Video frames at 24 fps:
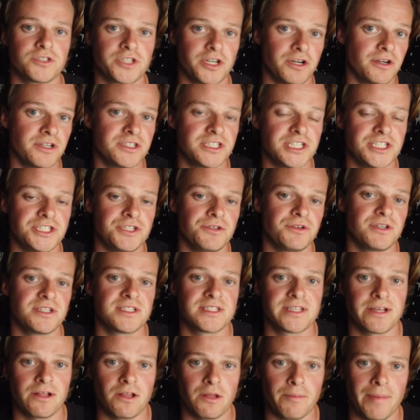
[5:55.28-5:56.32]
those currencies you
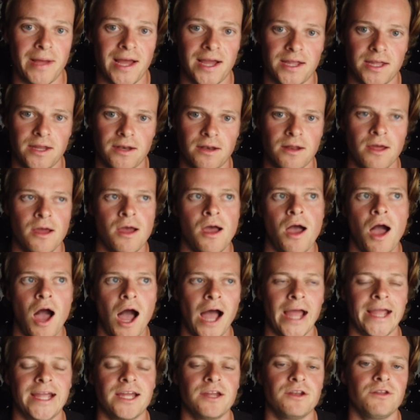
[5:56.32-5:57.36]
can sell it back in.
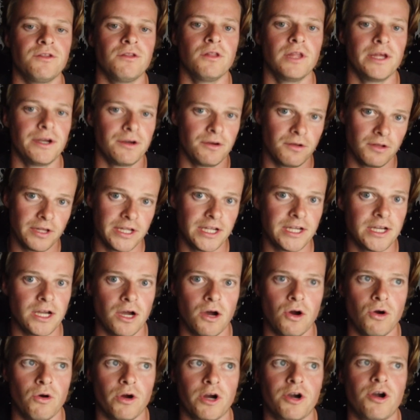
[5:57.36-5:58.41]
I could literally
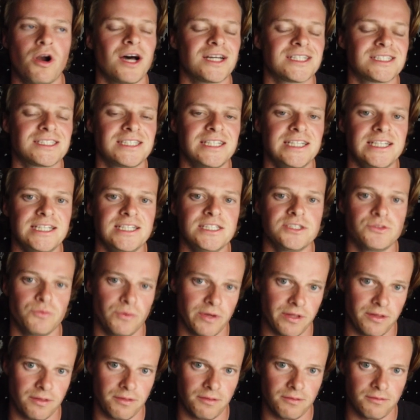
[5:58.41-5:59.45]
go across seas
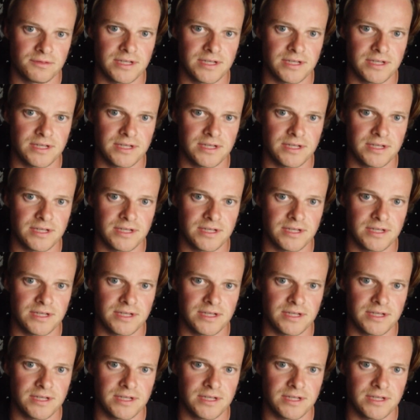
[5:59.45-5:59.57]
with